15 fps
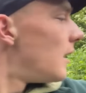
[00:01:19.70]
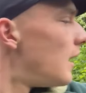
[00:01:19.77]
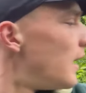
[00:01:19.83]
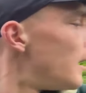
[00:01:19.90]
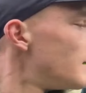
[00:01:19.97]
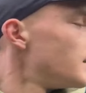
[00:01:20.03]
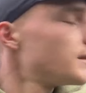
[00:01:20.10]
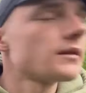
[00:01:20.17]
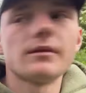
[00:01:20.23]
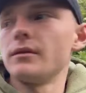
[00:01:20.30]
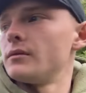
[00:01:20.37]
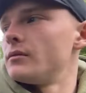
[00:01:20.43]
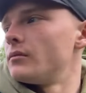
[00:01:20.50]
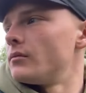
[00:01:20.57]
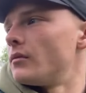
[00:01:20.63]
And
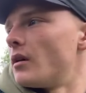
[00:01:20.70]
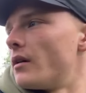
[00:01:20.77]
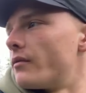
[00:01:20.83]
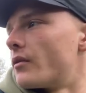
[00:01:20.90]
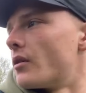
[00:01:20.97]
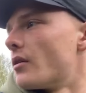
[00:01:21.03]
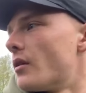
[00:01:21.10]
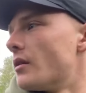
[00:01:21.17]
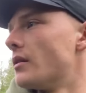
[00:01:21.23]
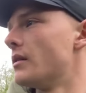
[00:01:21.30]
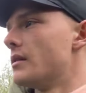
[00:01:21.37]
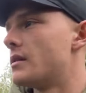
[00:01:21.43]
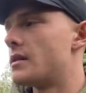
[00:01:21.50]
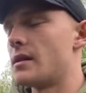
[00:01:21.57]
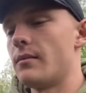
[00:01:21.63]
what I've got on
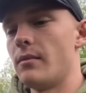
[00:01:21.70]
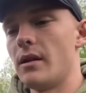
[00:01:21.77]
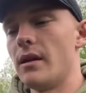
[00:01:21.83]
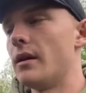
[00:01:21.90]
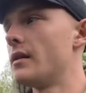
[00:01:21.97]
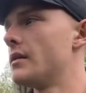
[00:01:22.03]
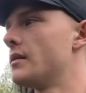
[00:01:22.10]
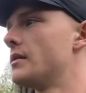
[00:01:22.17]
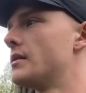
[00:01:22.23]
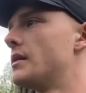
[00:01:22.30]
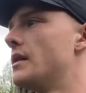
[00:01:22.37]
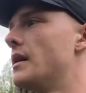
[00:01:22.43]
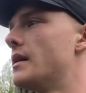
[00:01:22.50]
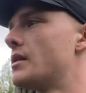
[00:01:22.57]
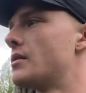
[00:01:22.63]
is similar
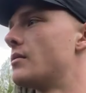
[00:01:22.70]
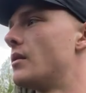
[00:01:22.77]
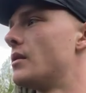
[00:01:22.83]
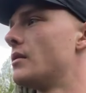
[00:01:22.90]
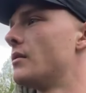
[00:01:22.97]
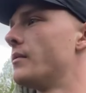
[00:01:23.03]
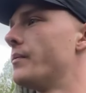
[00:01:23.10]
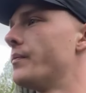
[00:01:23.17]
to this one